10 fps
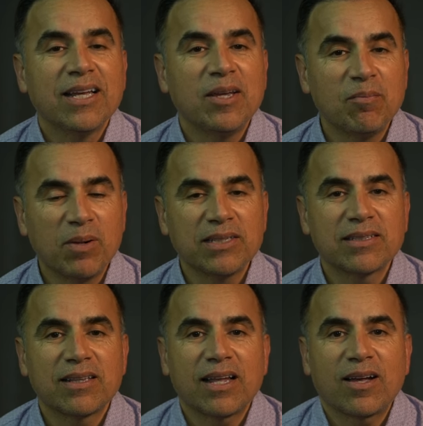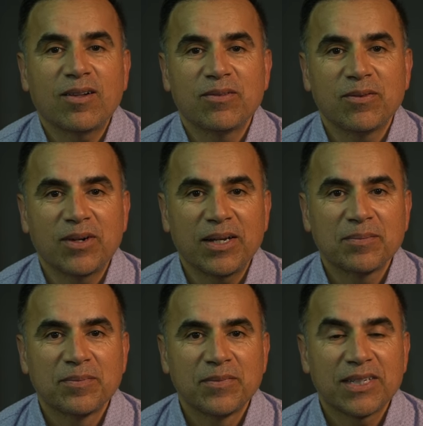in places like California.
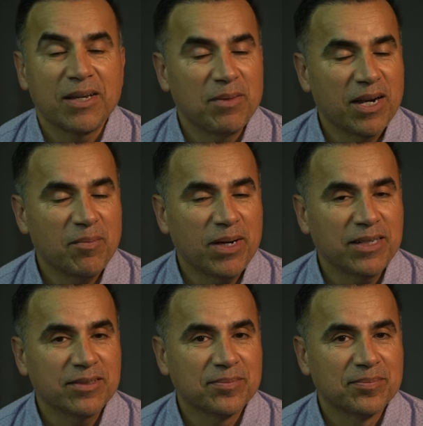Keep that in mind.